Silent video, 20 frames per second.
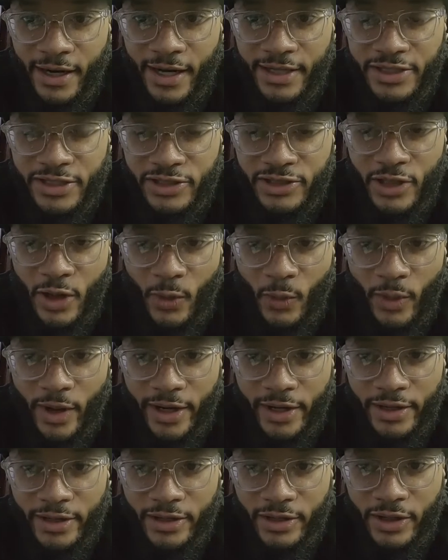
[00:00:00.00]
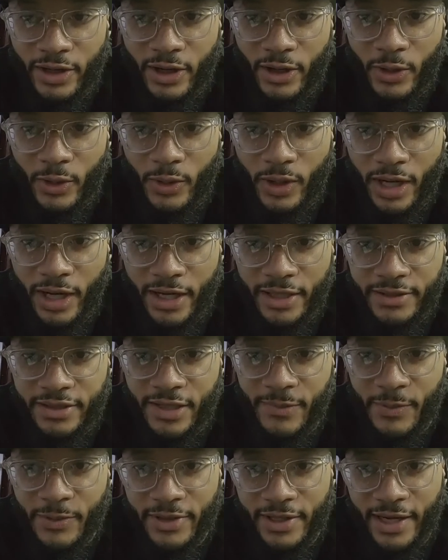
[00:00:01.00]
I just don't want it to go
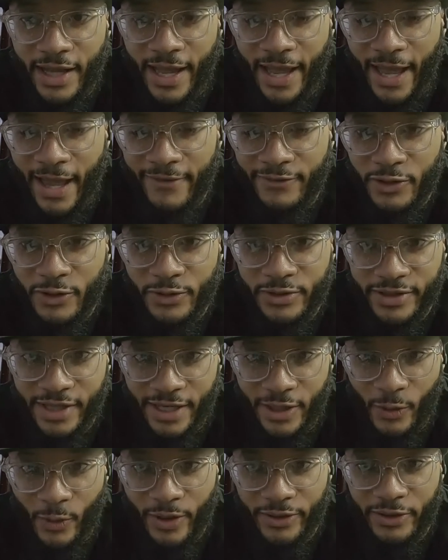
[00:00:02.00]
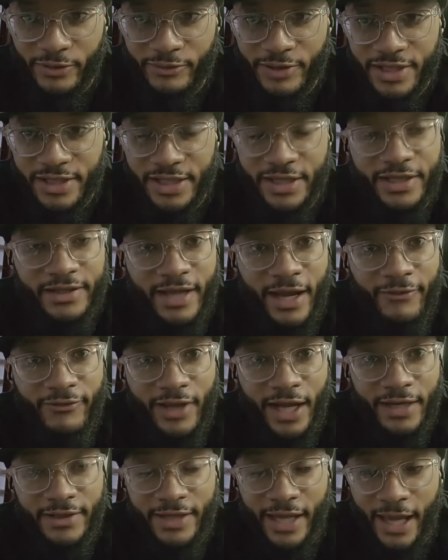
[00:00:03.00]
deeper than I have to, because I don't want the risk of the
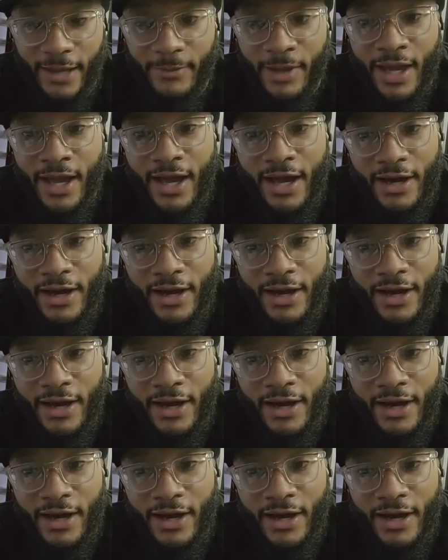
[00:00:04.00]
Teflon tape